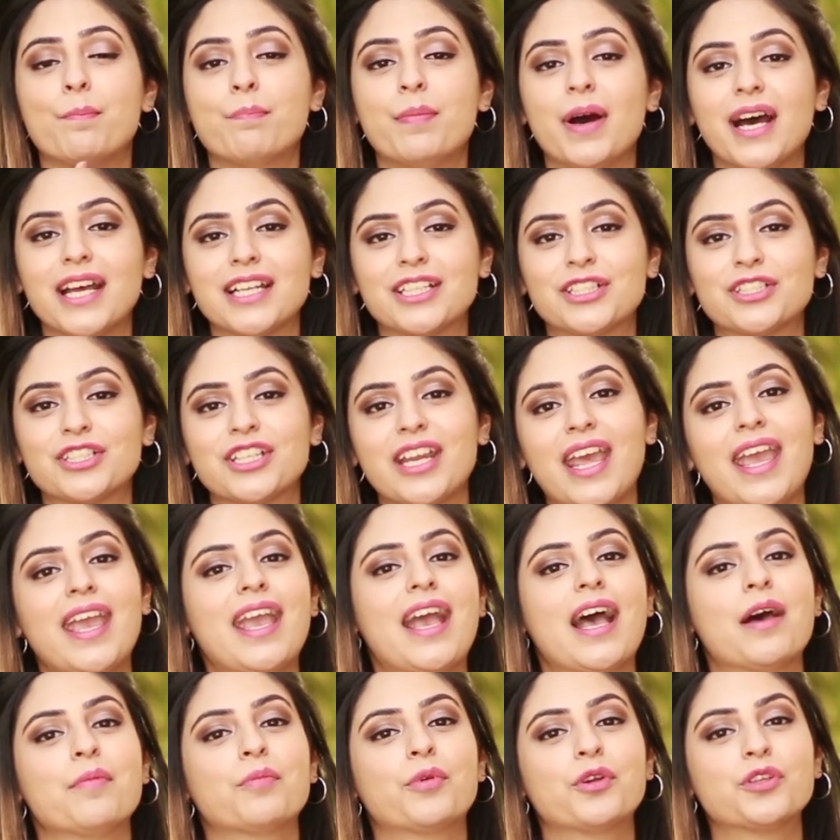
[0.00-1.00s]
But
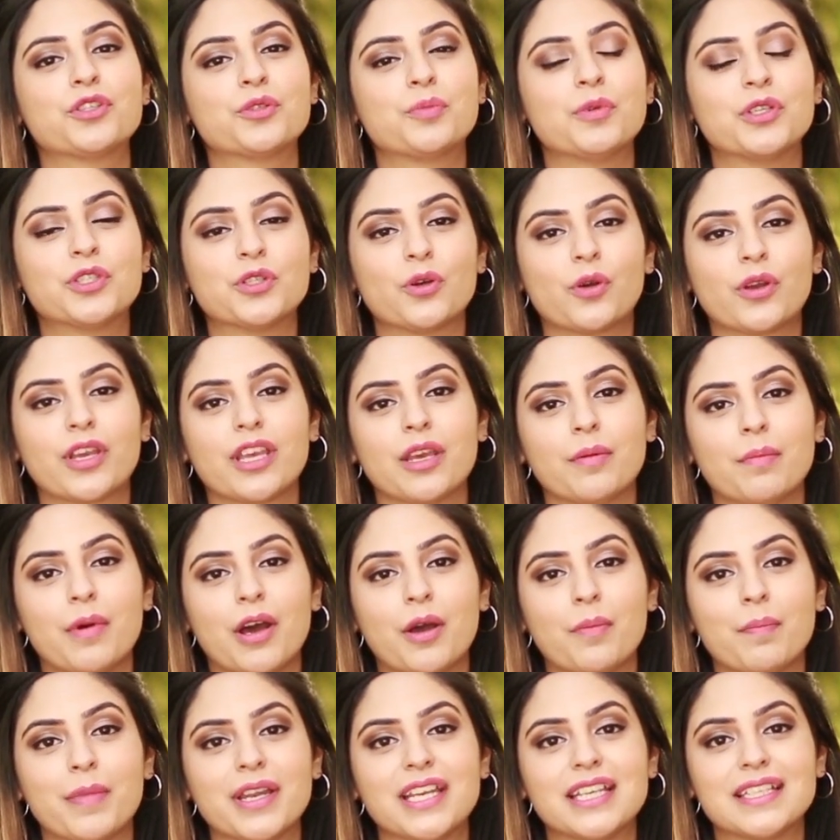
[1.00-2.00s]
today I'm going to be talking
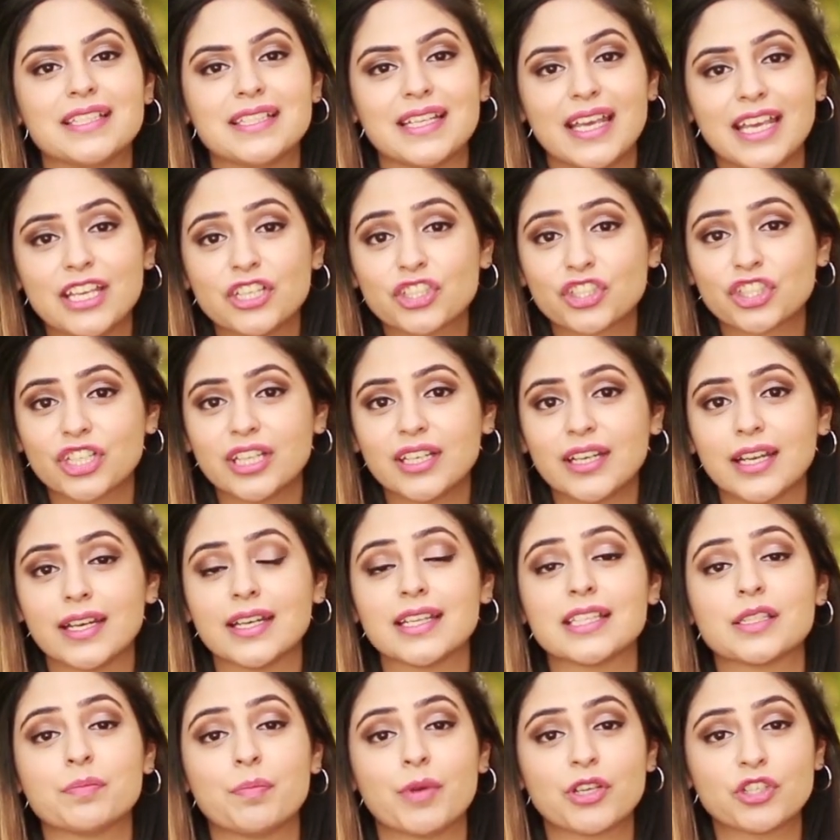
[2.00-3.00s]
about meditation,
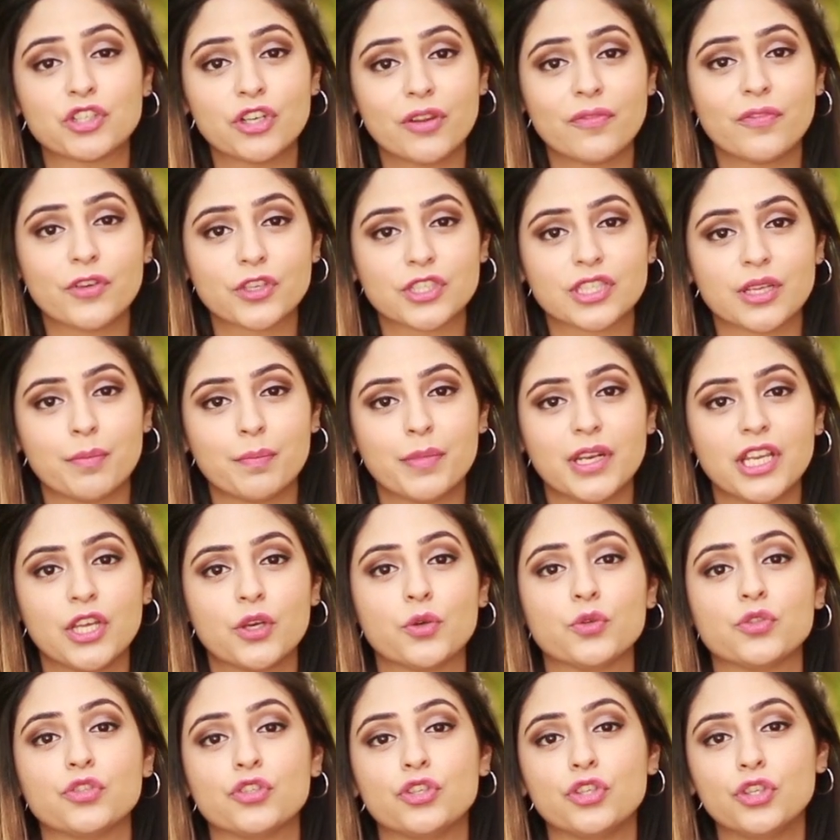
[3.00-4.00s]
and especially if you're somebody
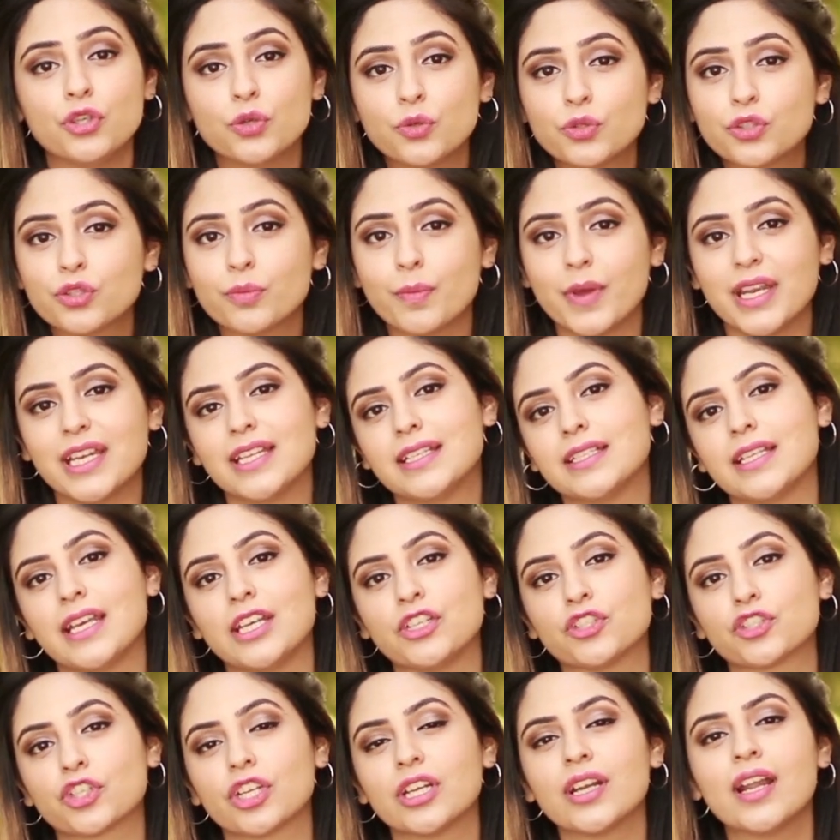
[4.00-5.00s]
who's new to
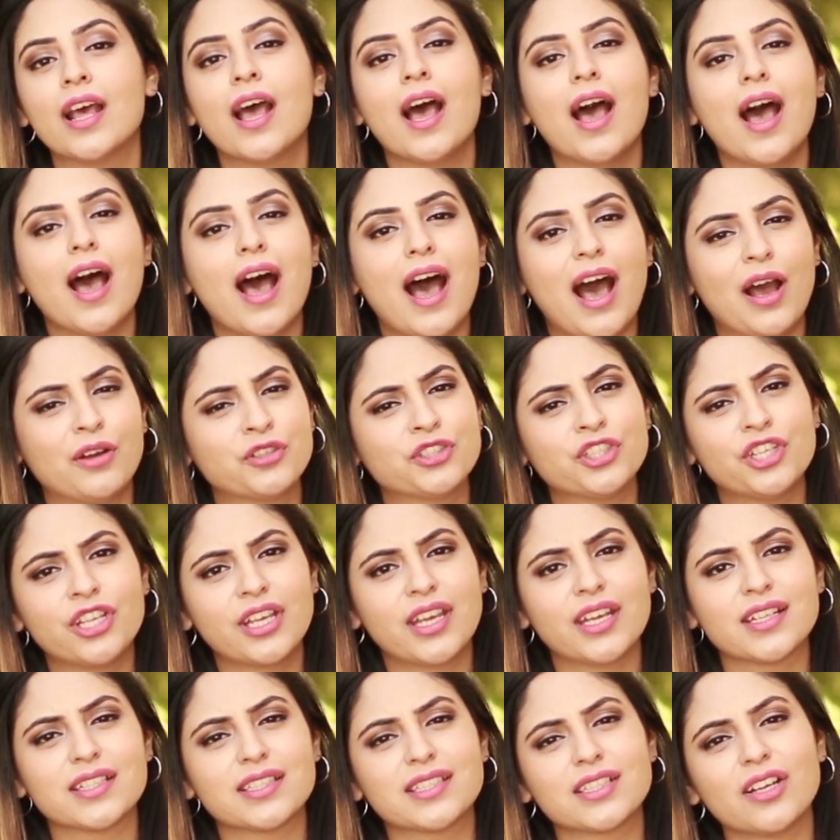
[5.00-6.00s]
meditation, how should you
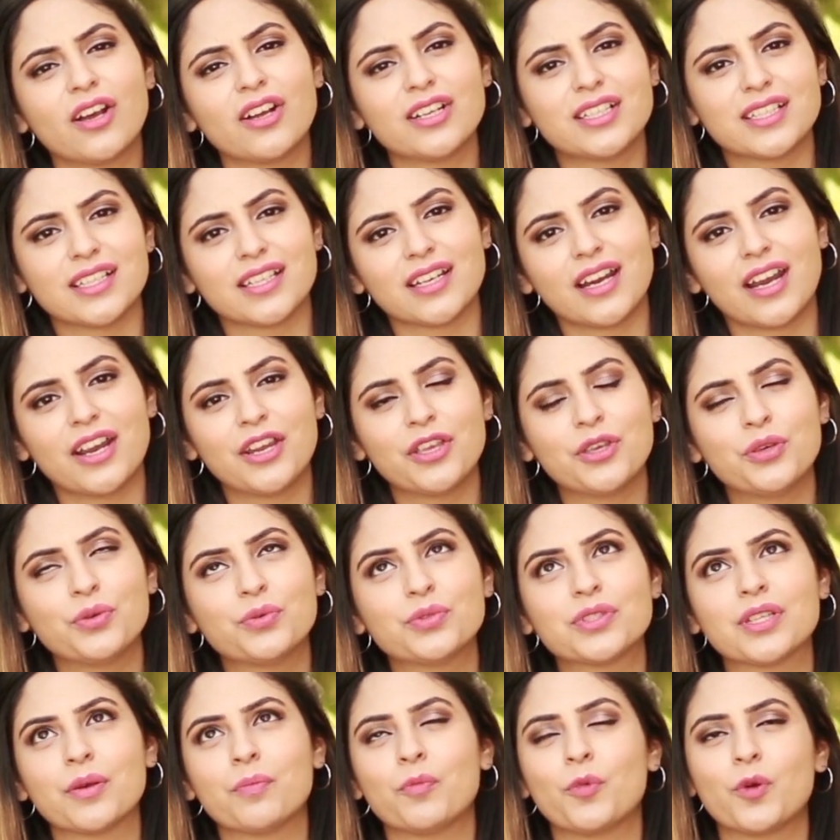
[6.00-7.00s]
get started? Are
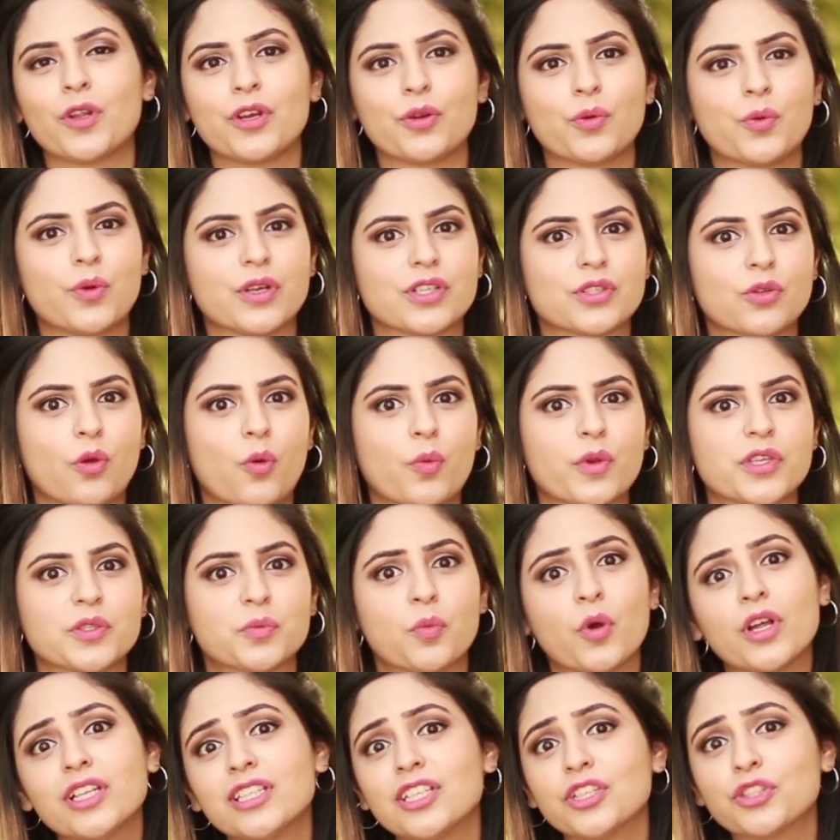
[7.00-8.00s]
you someone who has always
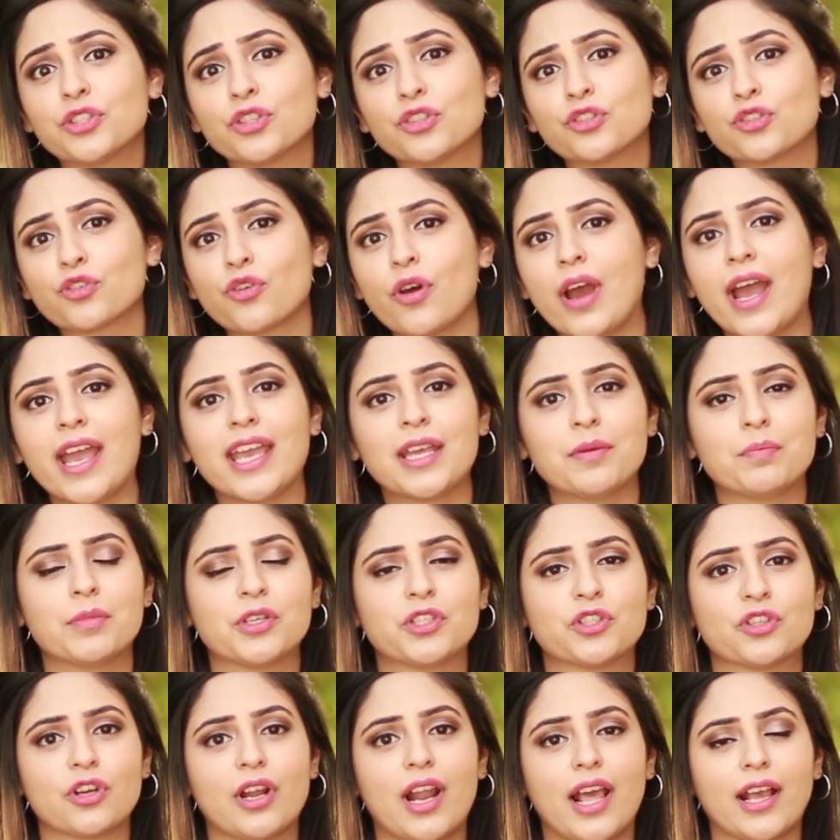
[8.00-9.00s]
wanted to try it,
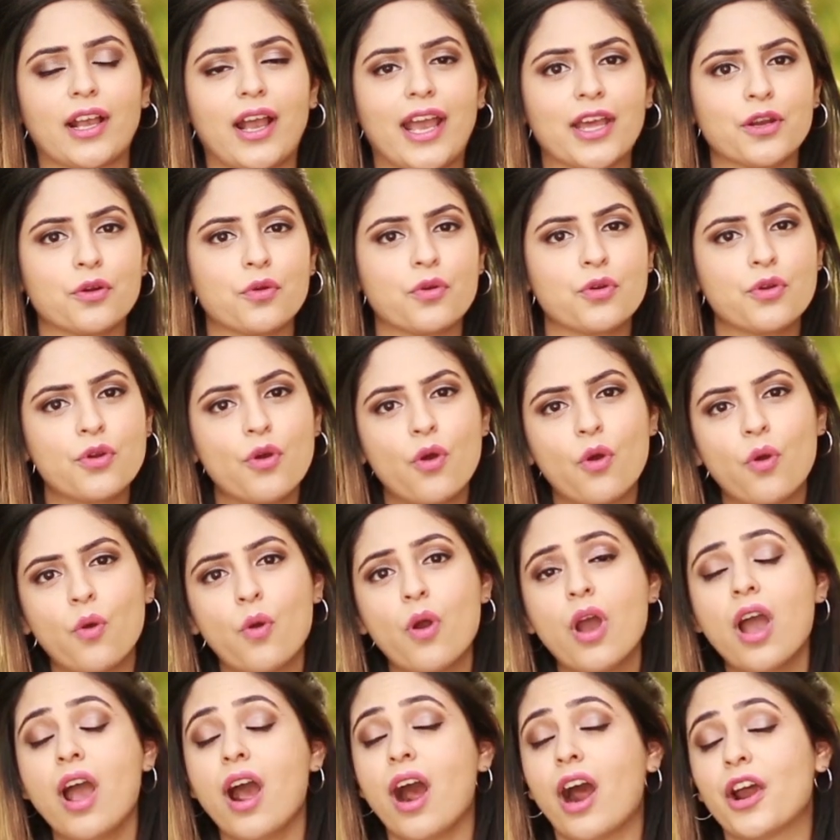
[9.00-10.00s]
but you're like, I don't know?